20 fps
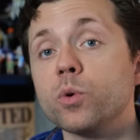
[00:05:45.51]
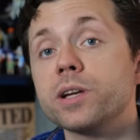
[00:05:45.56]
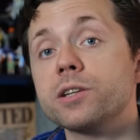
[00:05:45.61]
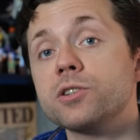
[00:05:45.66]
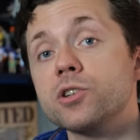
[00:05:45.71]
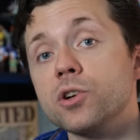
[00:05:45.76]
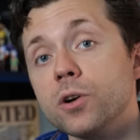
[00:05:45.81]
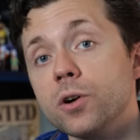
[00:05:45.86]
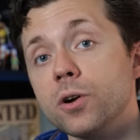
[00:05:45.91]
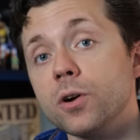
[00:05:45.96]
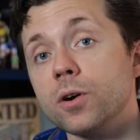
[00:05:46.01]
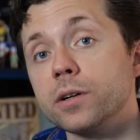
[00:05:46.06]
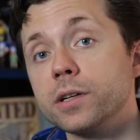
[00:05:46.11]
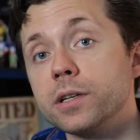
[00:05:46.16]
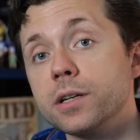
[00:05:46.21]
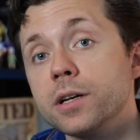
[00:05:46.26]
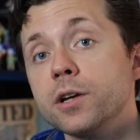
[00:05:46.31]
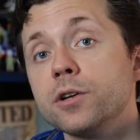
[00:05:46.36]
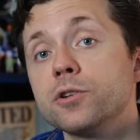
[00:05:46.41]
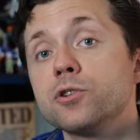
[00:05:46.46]

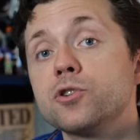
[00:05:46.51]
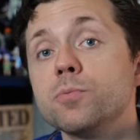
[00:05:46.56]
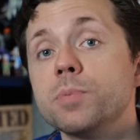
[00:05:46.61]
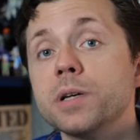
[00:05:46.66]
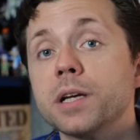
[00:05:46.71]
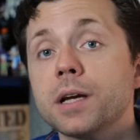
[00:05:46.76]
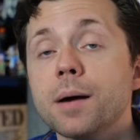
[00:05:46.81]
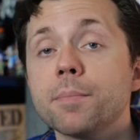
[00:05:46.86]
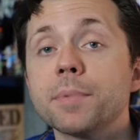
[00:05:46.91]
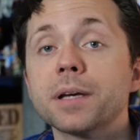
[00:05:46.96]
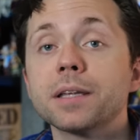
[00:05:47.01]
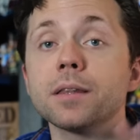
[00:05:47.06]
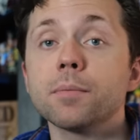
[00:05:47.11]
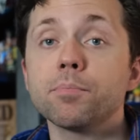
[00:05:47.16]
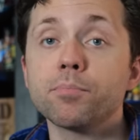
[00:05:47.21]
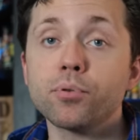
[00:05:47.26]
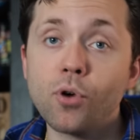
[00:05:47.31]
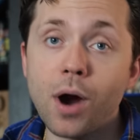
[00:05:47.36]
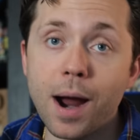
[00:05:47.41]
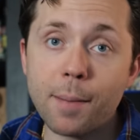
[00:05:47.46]
return to becoming the
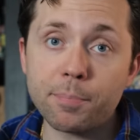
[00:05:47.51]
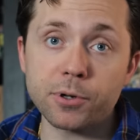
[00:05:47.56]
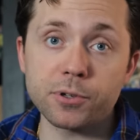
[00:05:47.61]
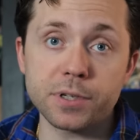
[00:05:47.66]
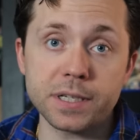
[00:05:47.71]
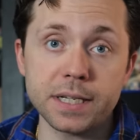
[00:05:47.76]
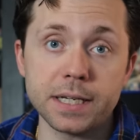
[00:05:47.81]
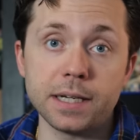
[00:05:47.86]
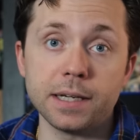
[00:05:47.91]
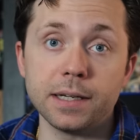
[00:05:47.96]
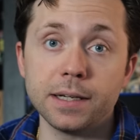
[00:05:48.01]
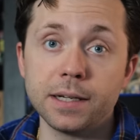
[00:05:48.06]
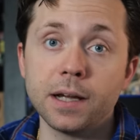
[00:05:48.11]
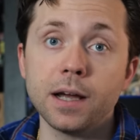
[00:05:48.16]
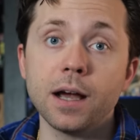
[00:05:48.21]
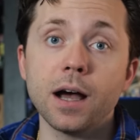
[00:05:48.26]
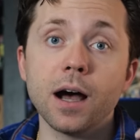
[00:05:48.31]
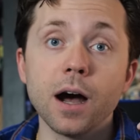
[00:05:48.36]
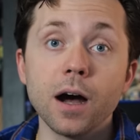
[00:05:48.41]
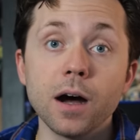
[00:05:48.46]
property
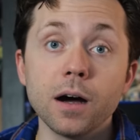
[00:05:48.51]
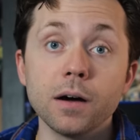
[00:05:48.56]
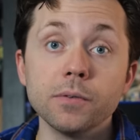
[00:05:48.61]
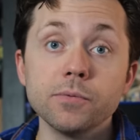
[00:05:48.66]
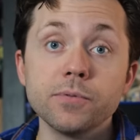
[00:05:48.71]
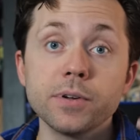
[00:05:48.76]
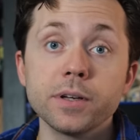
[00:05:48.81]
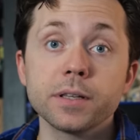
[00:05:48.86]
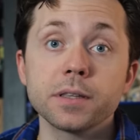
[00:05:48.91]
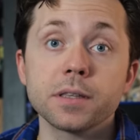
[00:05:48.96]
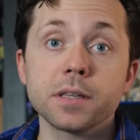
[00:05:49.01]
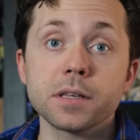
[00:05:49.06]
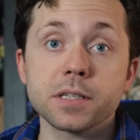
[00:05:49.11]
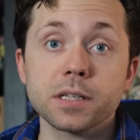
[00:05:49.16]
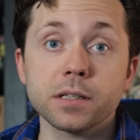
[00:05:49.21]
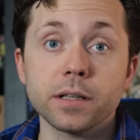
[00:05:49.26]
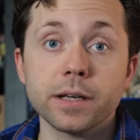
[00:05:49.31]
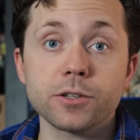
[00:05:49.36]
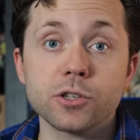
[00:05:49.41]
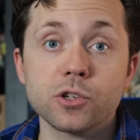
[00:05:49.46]
of the
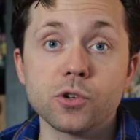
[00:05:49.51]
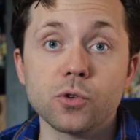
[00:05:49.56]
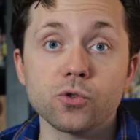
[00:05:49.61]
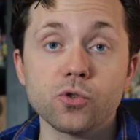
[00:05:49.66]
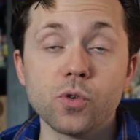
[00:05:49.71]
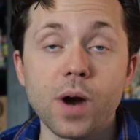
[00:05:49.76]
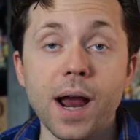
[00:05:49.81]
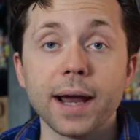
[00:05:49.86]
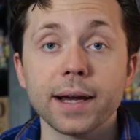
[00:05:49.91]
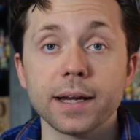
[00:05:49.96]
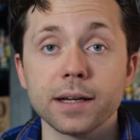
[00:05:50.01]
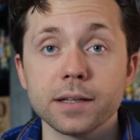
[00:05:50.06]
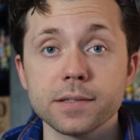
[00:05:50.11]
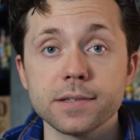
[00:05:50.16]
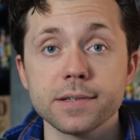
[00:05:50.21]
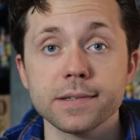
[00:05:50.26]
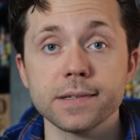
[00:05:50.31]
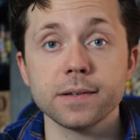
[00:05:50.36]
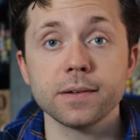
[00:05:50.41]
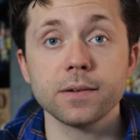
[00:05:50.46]
Celestial
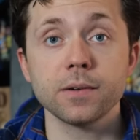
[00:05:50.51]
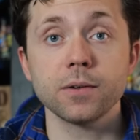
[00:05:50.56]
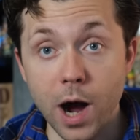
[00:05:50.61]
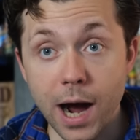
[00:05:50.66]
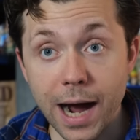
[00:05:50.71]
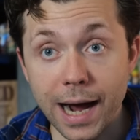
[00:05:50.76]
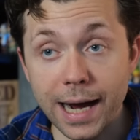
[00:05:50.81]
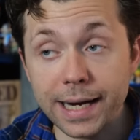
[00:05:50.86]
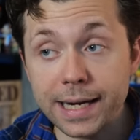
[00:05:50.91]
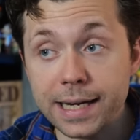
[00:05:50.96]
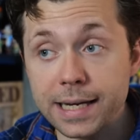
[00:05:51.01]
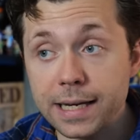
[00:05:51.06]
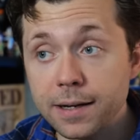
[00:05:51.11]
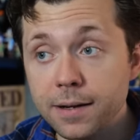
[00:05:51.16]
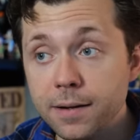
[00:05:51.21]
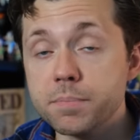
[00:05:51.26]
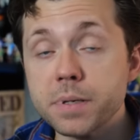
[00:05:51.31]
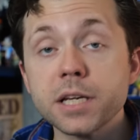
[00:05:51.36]
Dragons. Why?